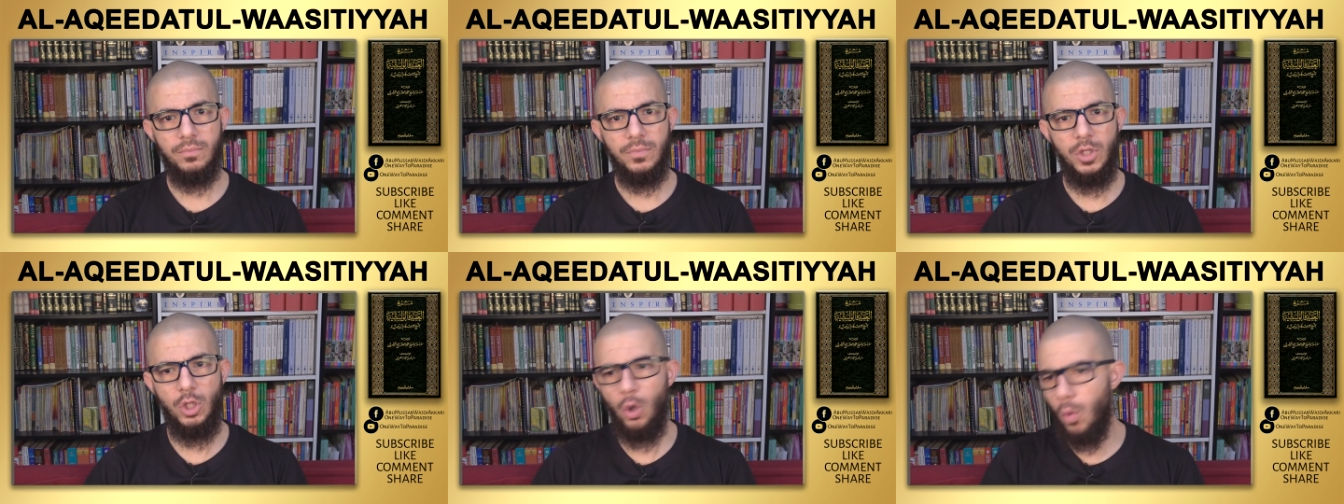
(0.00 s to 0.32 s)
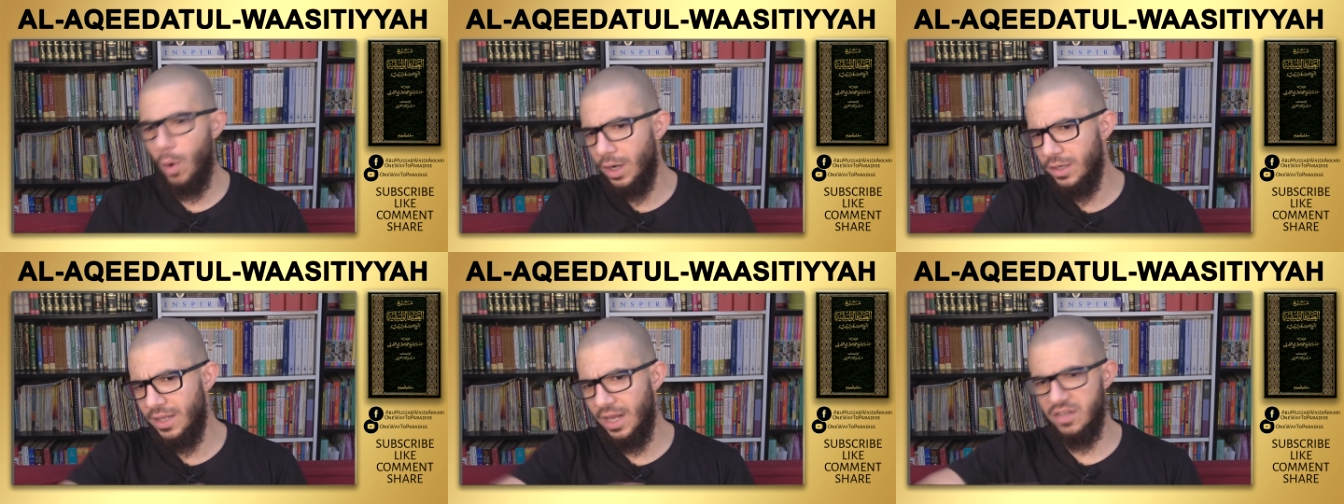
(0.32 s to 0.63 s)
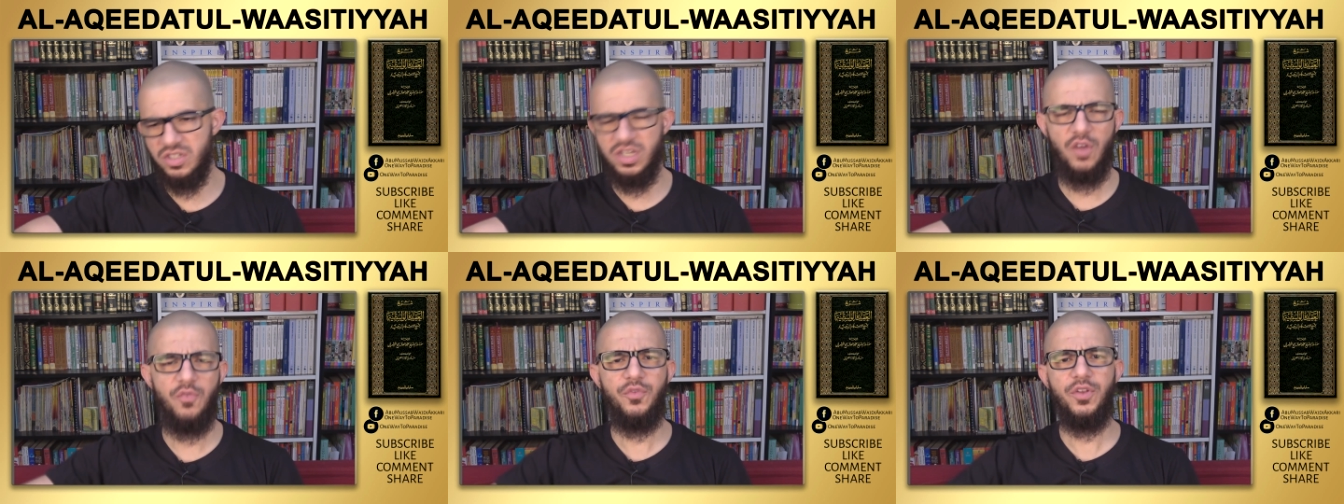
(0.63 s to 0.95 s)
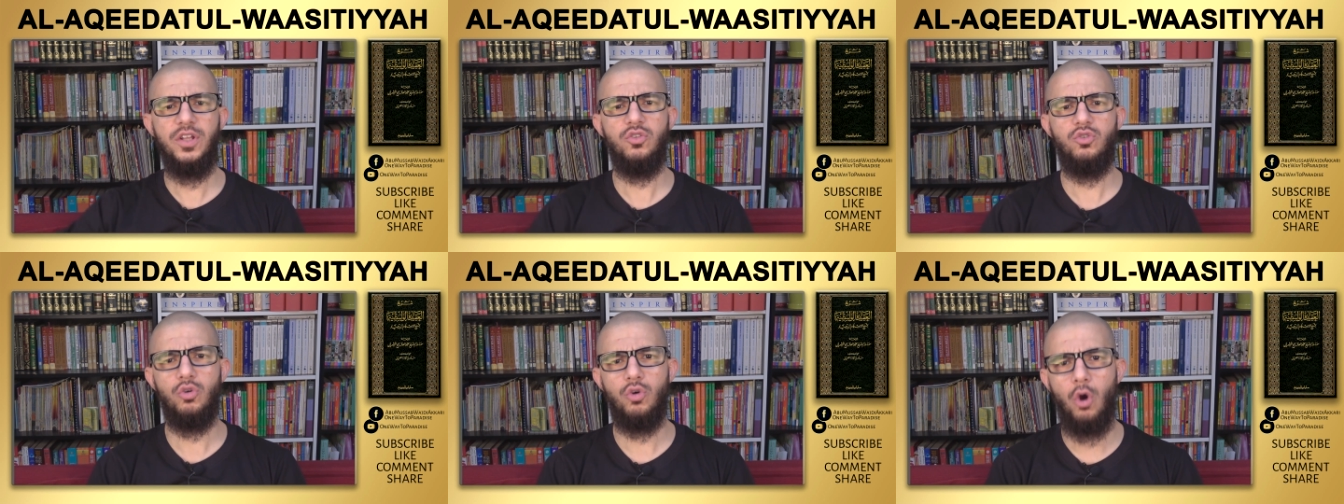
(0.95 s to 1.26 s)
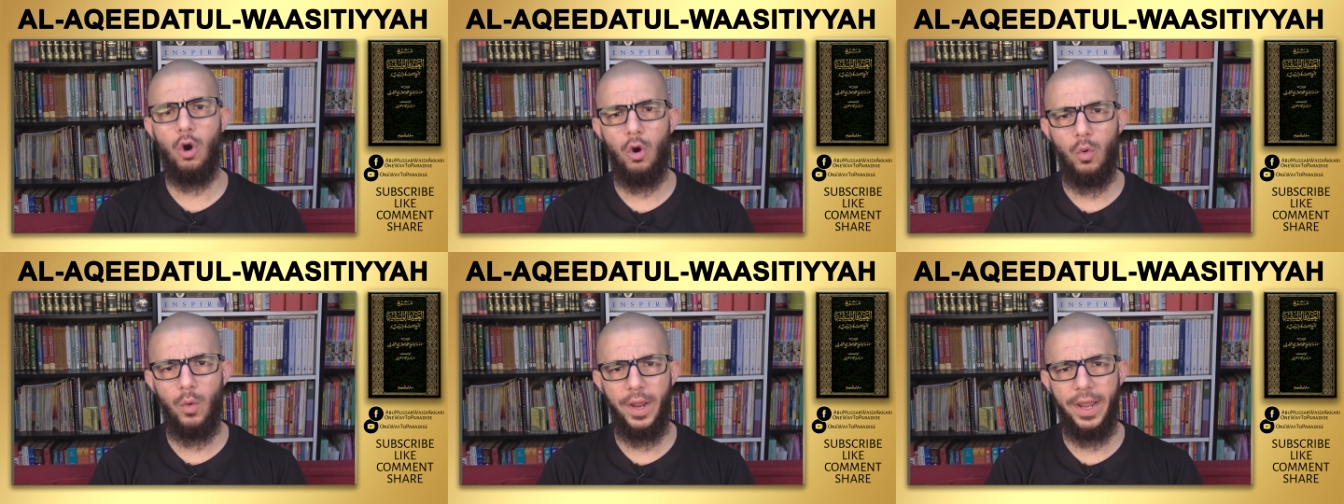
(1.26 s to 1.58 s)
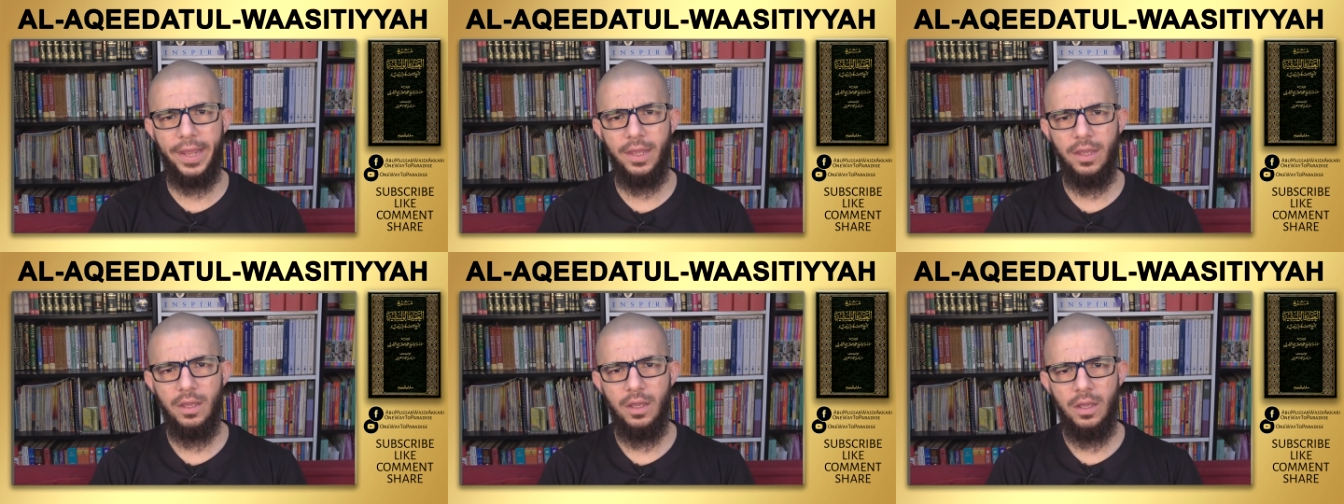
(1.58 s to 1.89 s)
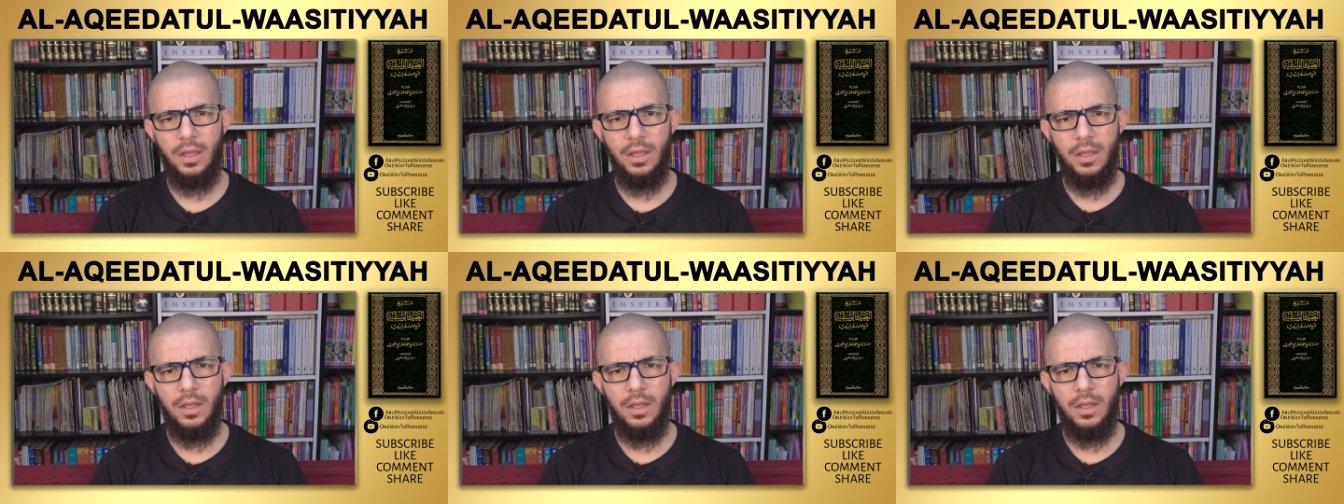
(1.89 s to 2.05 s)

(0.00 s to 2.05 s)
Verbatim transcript: You want that suffering to go away?